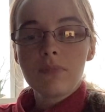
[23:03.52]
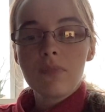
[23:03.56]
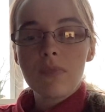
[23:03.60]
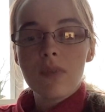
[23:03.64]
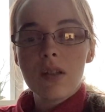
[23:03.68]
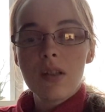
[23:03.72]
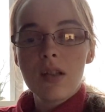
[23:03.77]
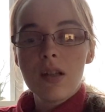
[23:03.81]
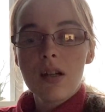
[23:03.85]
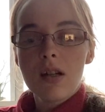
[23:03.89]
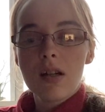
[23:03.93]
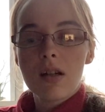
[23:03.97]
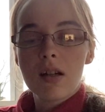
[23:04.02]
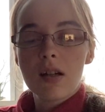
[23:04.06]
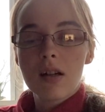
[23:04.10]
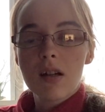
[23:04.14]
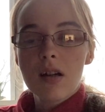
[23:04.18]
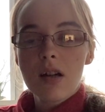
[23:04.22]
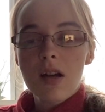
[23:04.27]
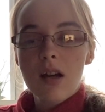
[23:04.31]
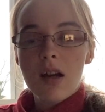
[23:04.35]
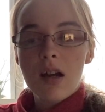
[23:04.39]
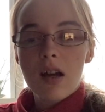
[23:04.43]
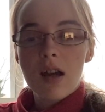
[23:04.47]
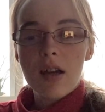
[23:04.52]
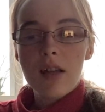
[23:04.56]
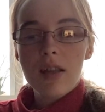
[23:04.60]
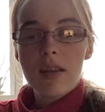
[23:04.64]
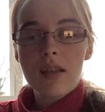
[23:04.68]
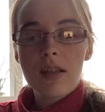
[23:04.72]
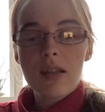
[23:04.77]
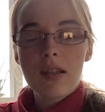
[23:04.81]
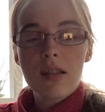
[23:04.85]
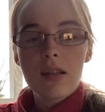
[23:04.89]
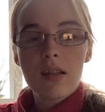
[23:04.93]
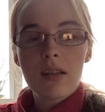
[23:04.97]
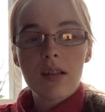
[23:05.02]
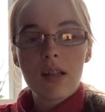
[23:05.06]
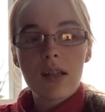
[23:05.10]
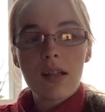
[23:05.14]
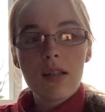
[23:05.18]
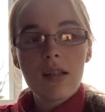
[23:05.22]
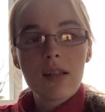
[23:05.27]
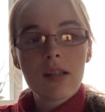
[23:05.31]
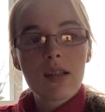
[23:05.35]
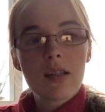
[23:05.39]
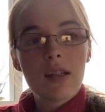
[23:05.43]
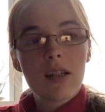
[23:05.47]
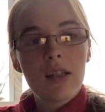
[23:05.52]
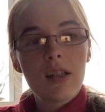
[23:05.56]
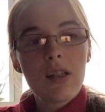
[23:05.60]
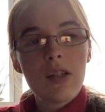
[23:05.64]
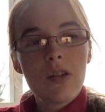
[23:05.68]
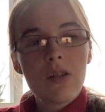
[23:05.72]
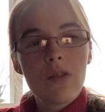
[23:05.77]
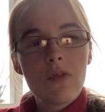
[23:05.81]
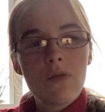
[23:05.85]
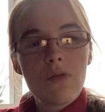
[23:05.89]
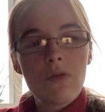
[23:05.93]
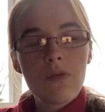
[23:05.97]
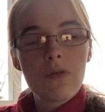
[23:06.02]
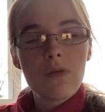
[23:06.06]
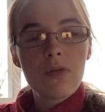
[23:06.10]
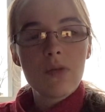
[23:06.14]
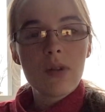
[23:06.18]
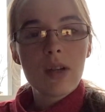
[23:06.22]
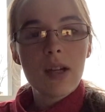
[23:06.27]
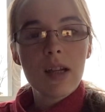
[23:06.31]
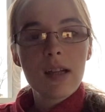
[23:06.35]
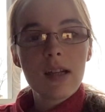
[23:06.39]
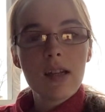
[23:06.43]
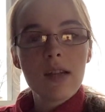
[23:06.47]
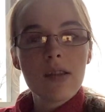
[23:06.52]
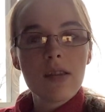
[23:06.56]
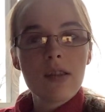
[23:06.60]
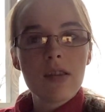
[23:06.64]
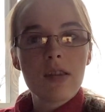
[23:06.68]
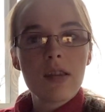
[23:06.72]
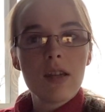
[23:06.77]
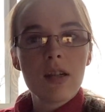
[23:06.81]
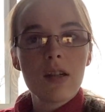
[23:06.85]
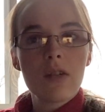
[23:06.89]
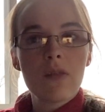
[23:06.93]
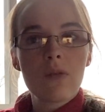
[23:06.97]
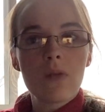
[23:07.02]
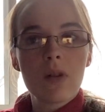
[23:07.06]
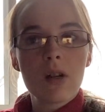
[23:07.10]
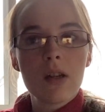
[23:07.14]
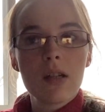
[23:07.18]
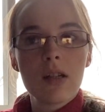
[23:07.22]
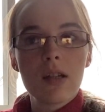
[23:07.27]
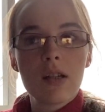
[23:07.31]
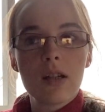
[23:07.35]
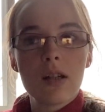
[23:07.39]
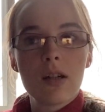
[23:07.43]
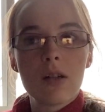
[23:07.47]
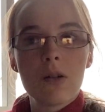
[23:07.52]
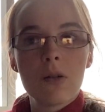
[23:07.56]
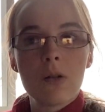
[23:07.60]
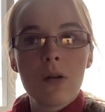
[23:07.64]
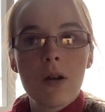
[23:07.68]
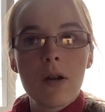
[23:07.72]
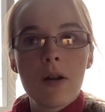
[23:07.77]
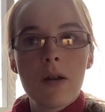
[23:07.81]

Yeah, I think that is kind of what I can think of right now.